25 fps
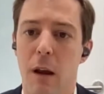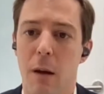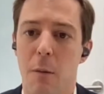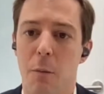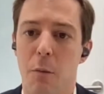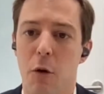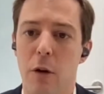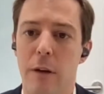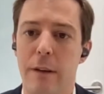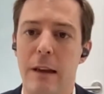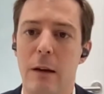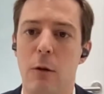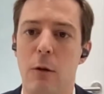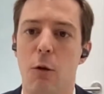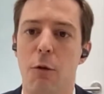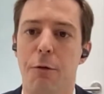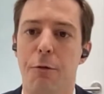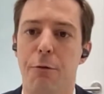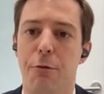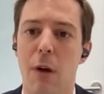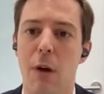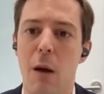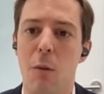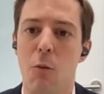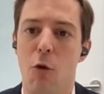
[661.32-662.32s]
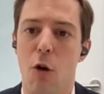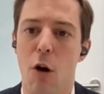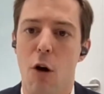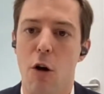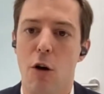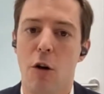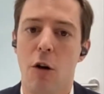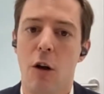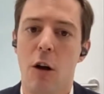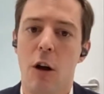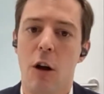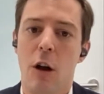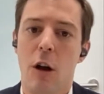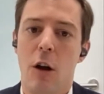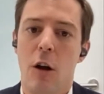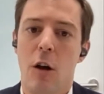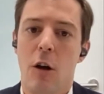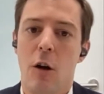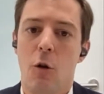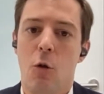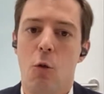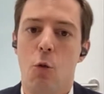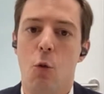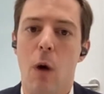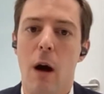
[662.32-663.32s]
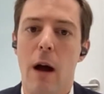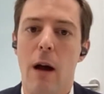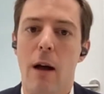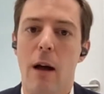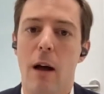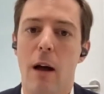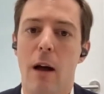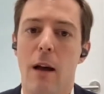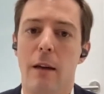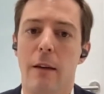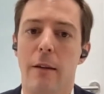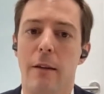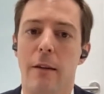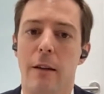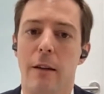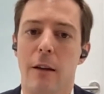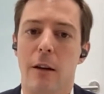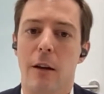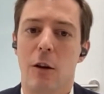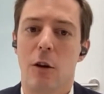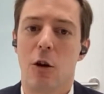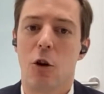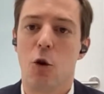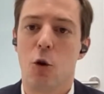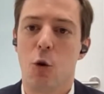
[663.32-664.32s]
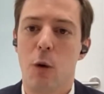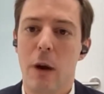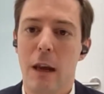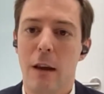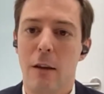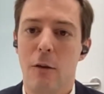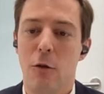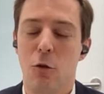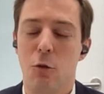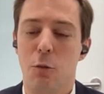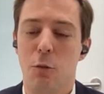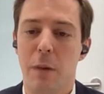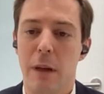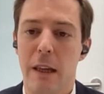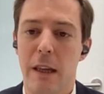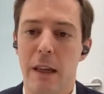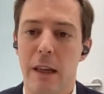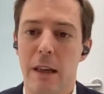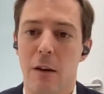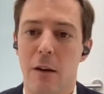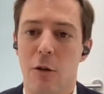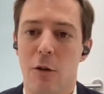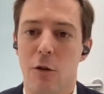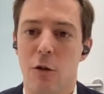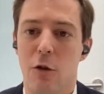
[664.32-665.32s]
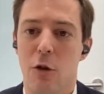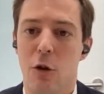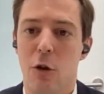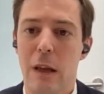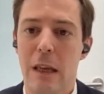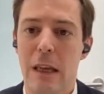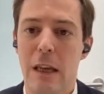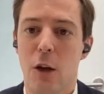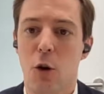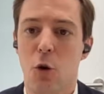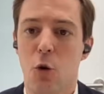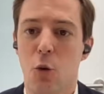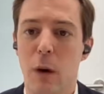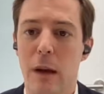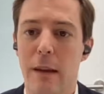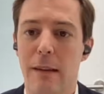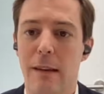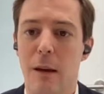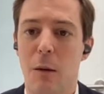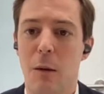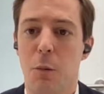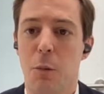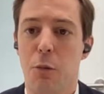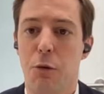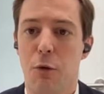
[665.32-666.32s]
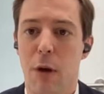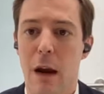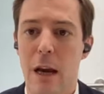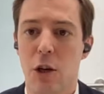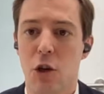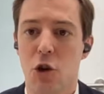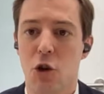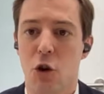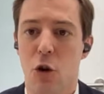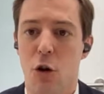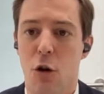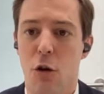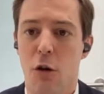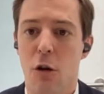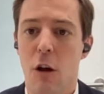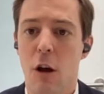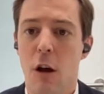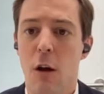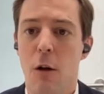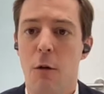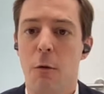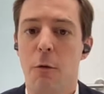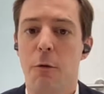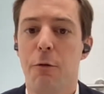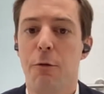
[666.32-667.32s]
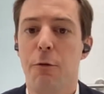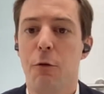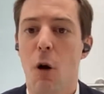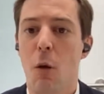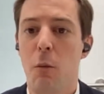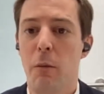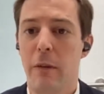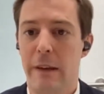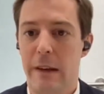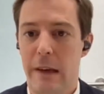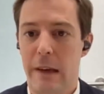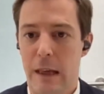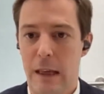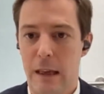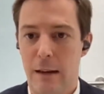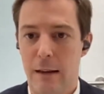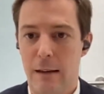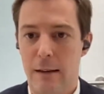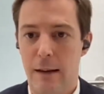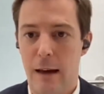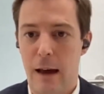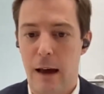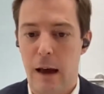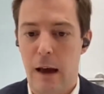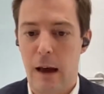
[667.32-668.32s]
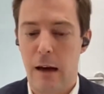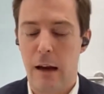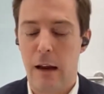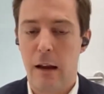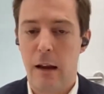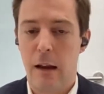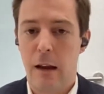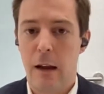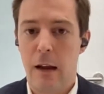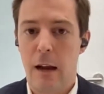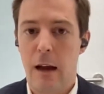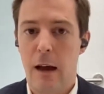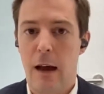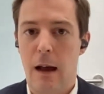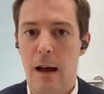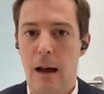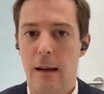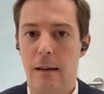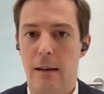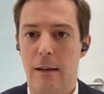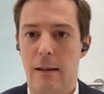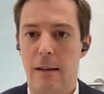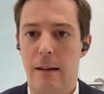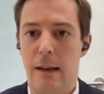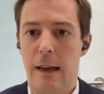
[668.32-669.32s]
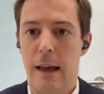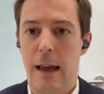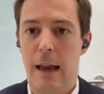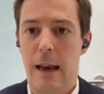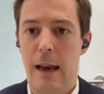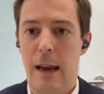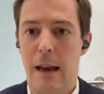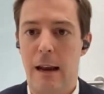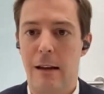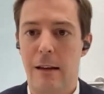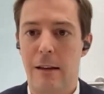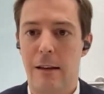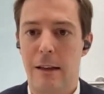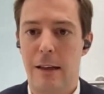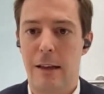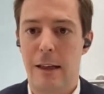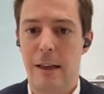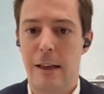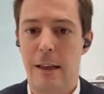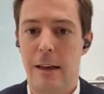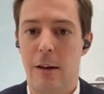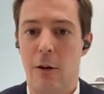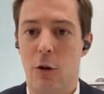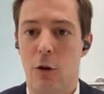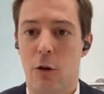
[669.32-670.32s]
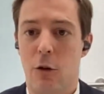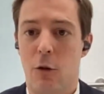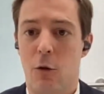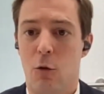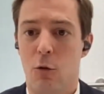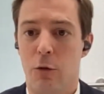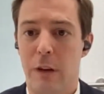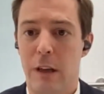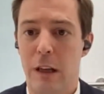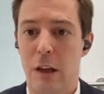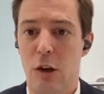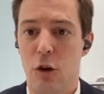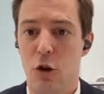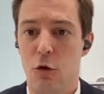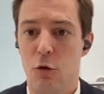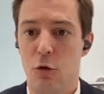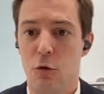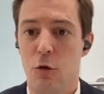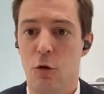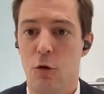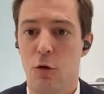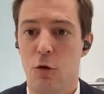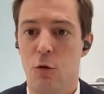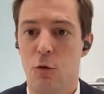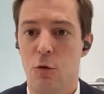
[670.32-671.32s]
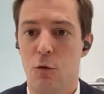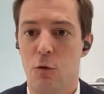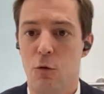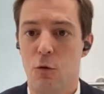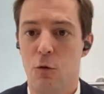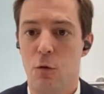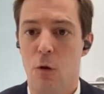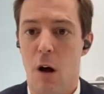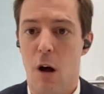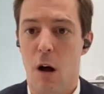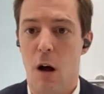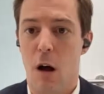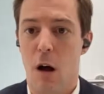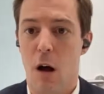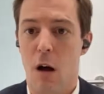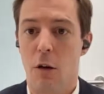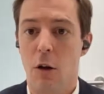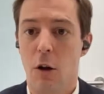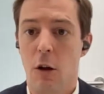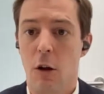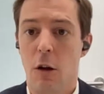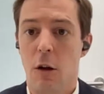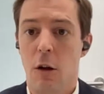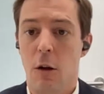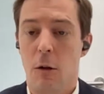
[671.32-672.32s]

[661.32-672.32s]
and political framework, was going to be under increasing pressure from the inside as the NLD uh, continued to uh,